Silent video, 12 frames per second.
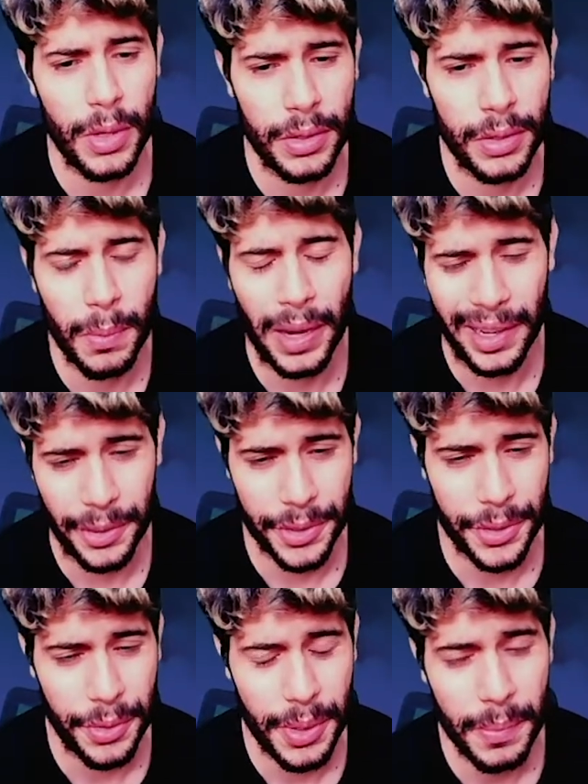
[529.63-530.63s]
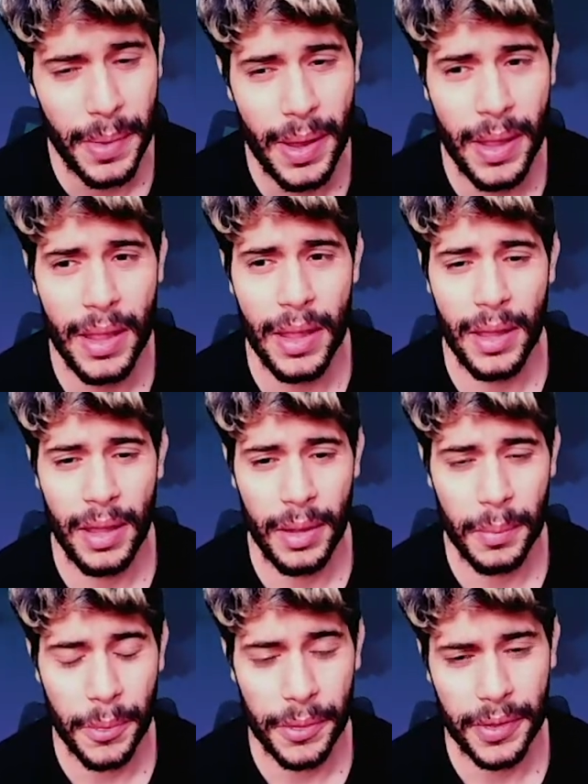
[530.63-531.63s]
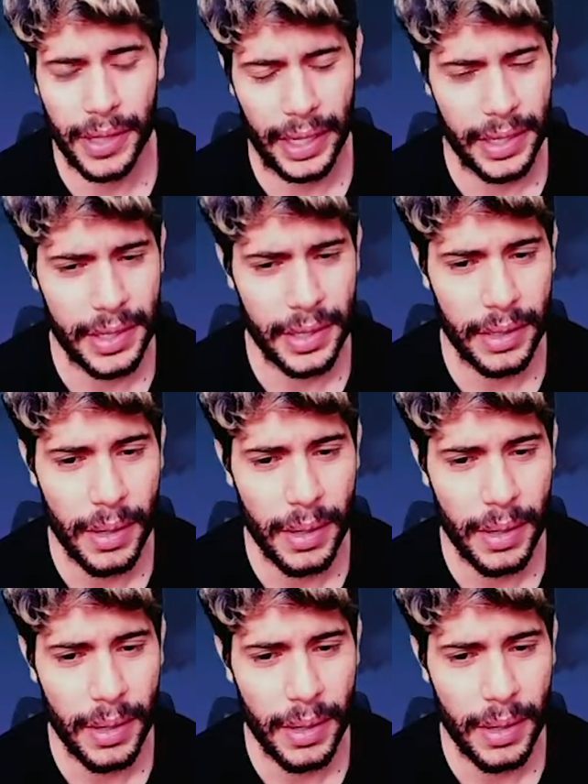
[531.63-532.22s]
to Airstream more than anything.